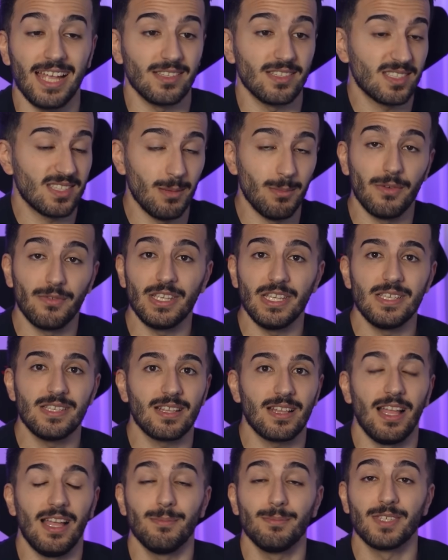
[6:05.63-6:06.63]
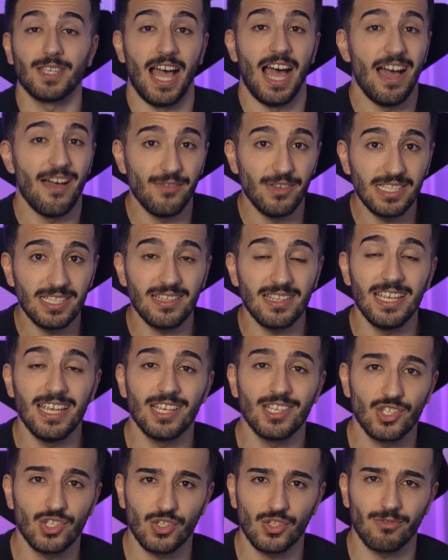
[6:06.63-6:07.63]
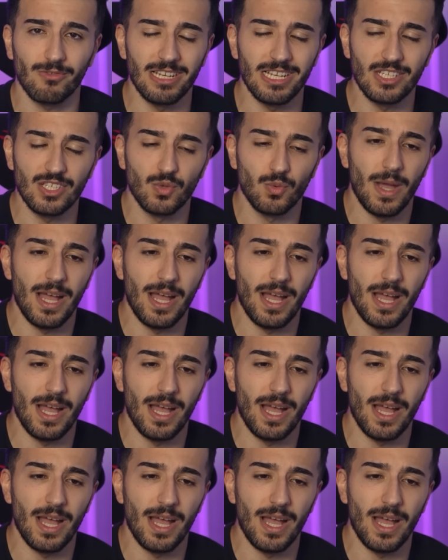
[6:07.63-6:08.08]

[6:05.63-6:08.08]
and some of these clubs obviously history as